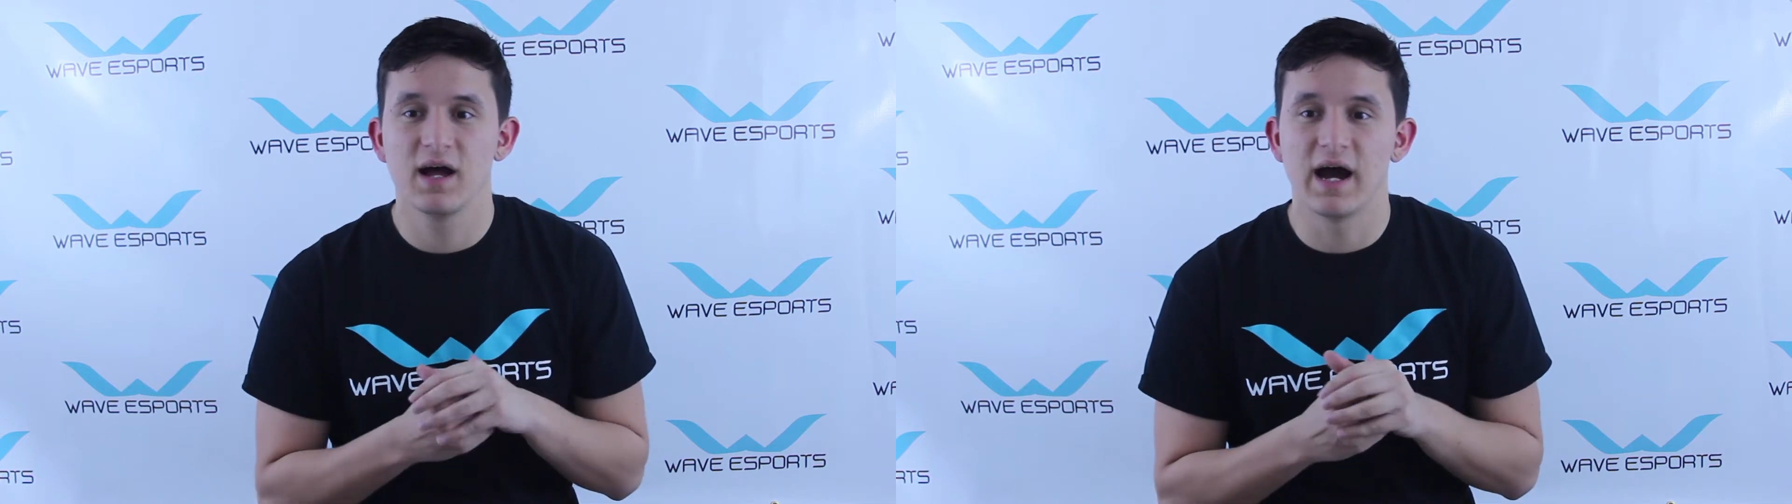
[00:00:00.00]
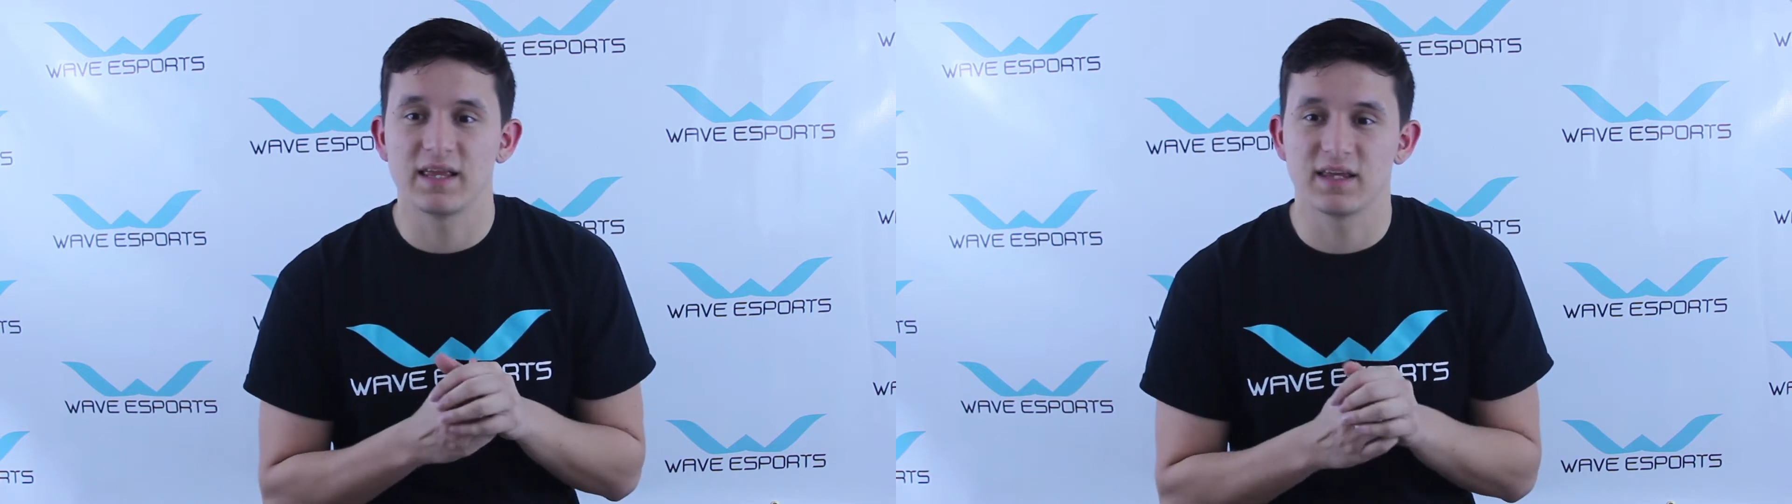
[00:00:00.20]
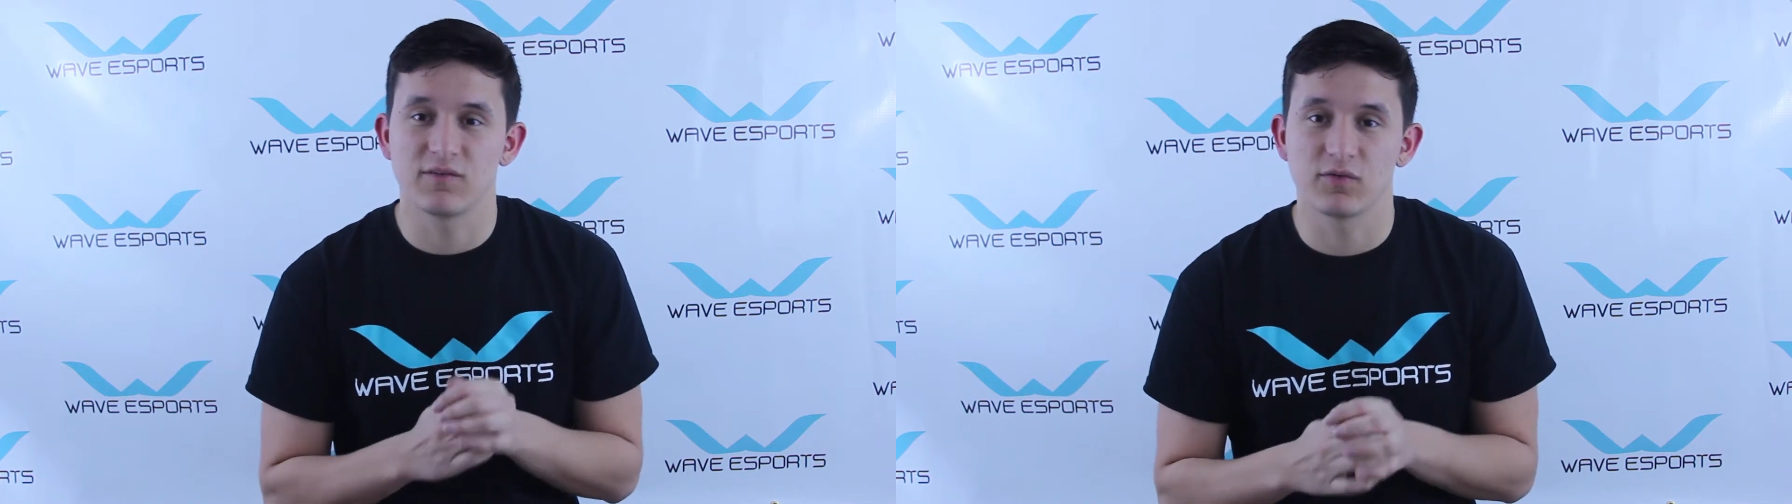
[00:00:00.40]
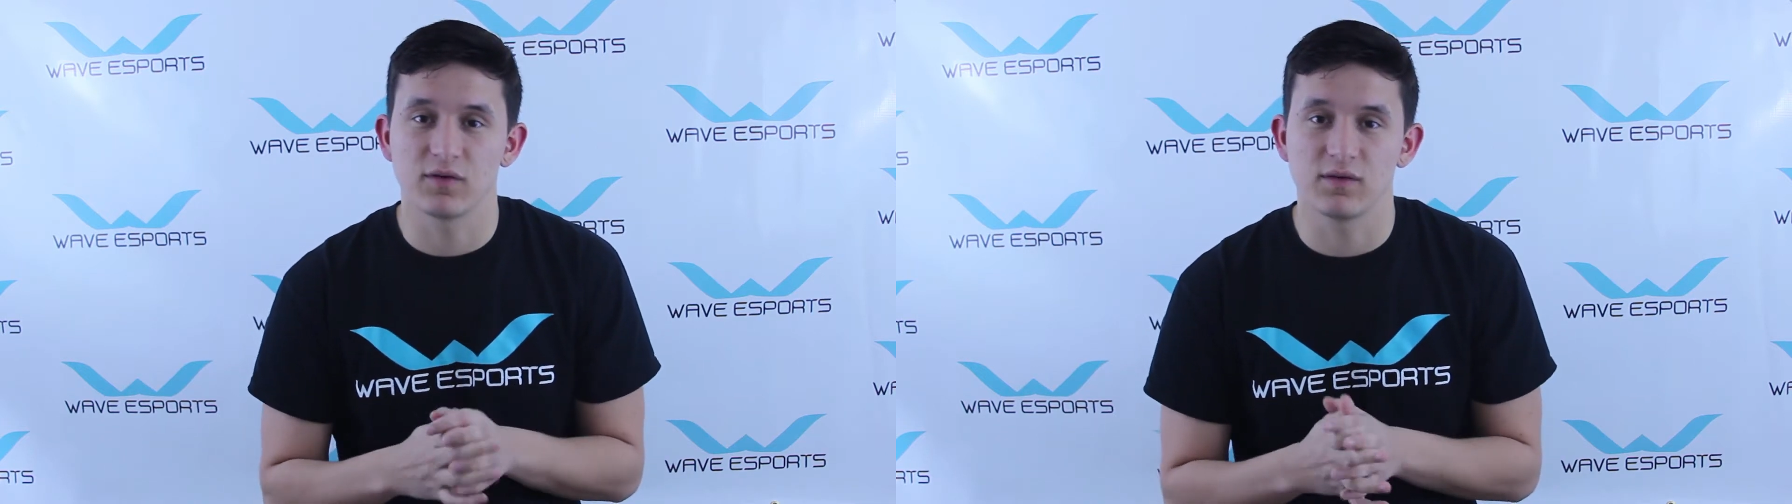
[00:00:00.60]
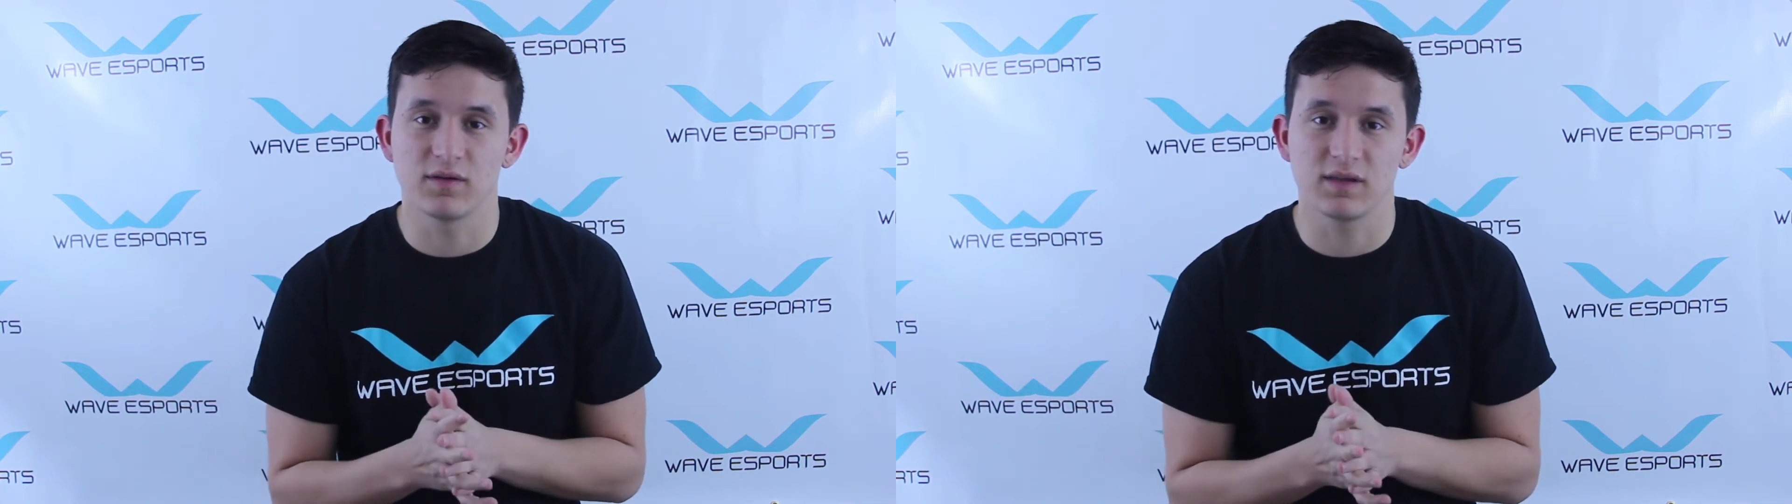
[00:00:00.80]
I think
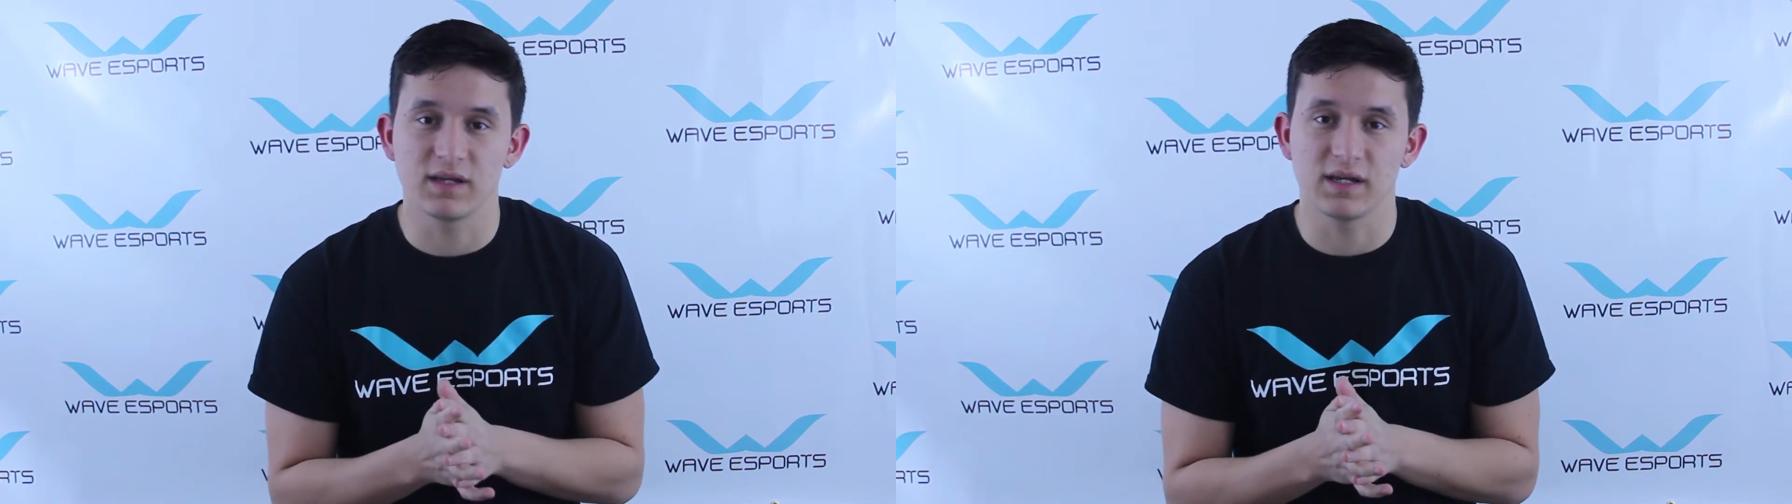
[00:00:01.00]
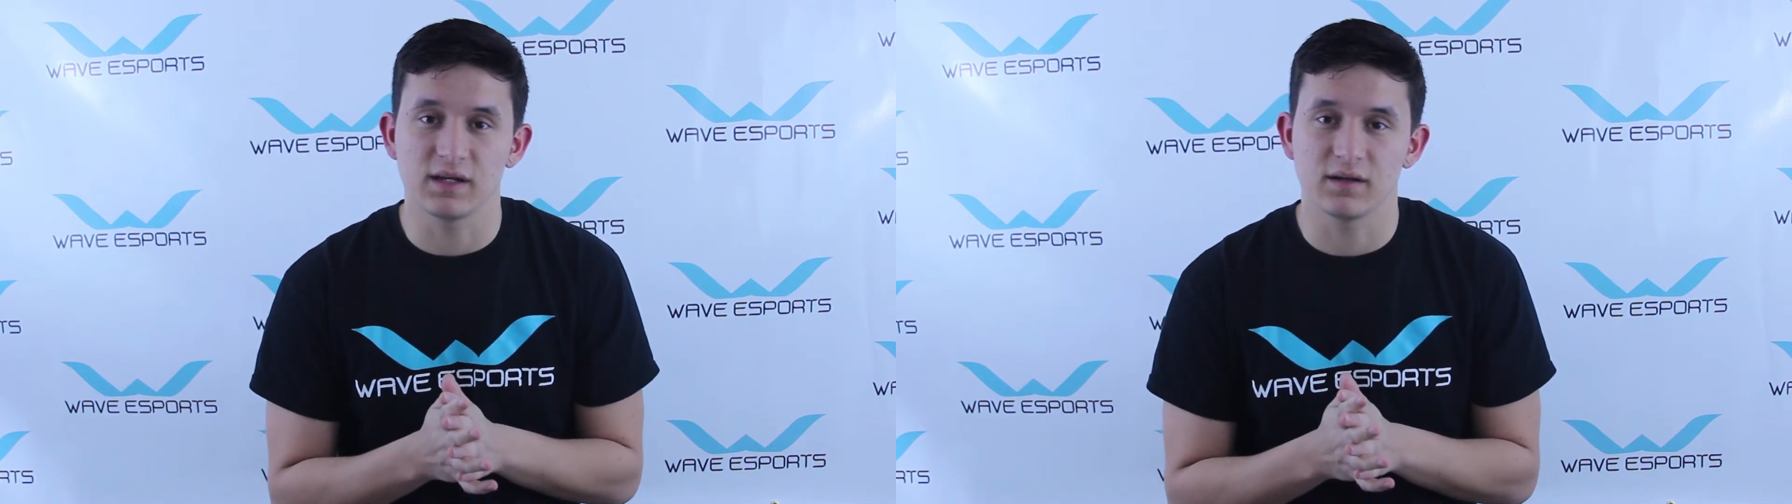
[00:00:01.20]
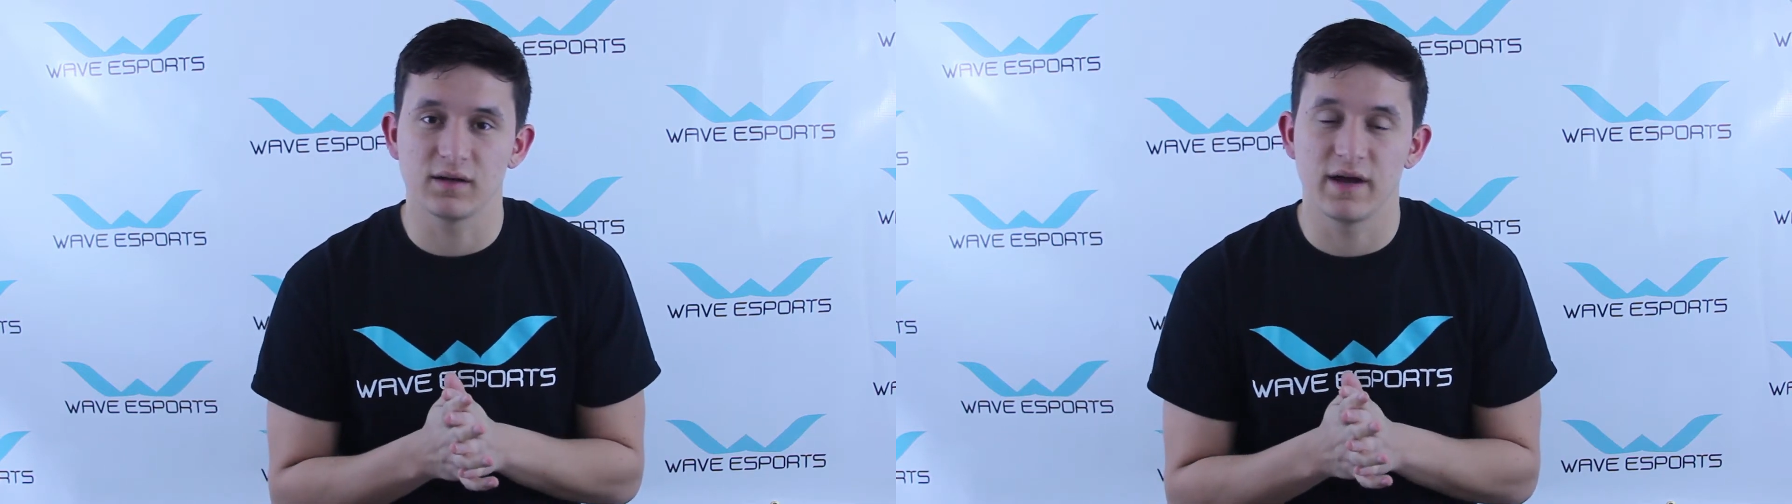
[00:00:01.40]
for the